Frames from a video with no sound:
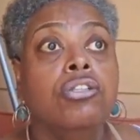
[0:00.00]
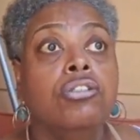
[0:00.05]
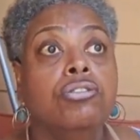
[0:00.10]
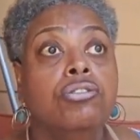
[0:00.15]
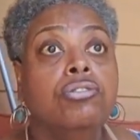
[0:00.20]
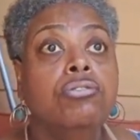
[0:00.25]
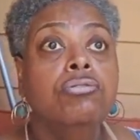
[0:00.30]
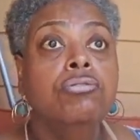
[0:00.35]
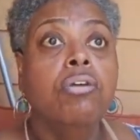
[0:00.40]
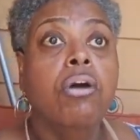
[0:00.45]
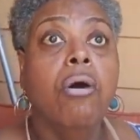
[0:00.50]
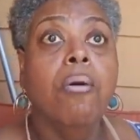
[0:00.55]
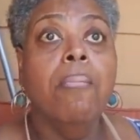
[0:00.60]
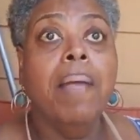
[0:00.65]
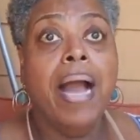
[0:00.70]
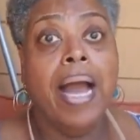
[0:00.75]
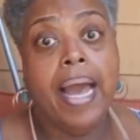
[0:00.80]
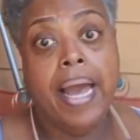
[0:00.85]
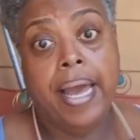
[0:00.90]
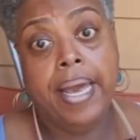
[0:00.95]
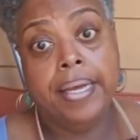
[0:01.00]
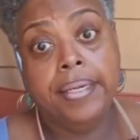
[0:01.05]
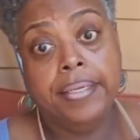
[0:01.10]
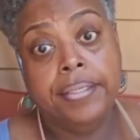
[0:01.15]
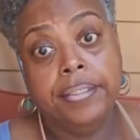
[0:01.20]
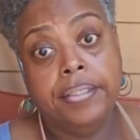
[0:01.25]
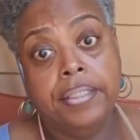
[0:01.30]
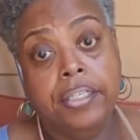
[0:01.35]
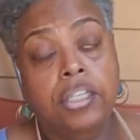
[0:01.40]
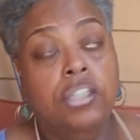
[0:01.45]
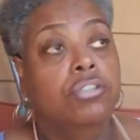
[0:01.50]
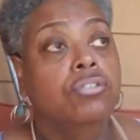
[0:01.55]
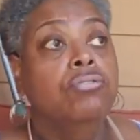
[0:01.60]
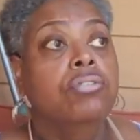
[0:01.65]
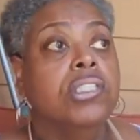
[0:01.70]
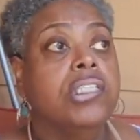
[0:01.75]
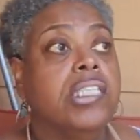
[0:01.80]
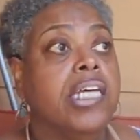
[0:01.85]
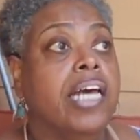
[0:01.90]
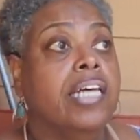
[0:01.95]
You go by and
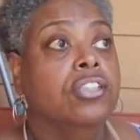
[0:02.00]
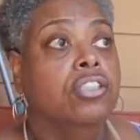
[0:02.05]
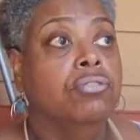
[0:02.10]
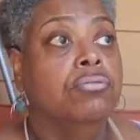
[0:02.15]
you a size